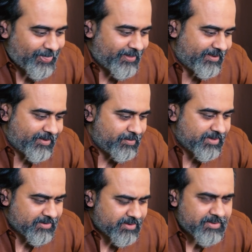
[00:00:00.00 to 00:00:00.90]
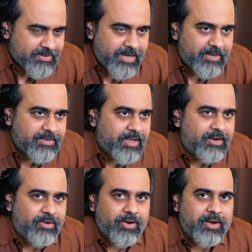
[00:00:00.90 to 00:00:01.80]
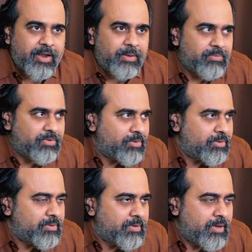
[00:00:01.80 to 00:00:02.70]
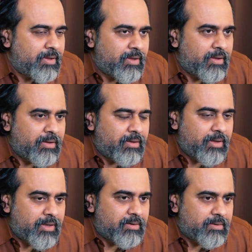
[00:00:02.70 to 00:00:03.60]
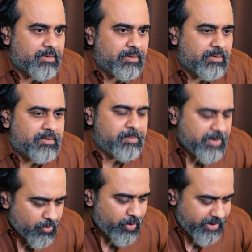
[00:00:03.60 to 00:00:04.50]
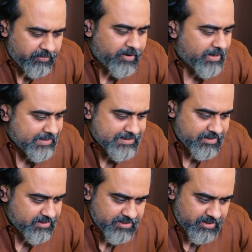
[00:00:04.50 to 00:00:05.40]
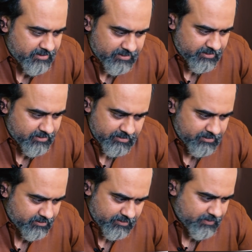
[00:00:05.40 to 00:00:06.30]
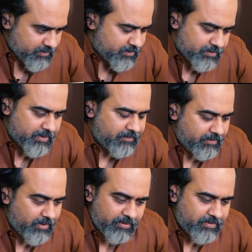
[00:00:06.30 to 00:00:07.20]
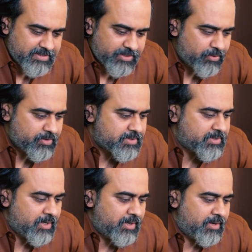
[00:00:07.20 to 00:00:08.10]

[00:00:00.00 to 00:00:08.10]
yeah, it's been that longer time. So, and it's been quite effortless since then. So once it was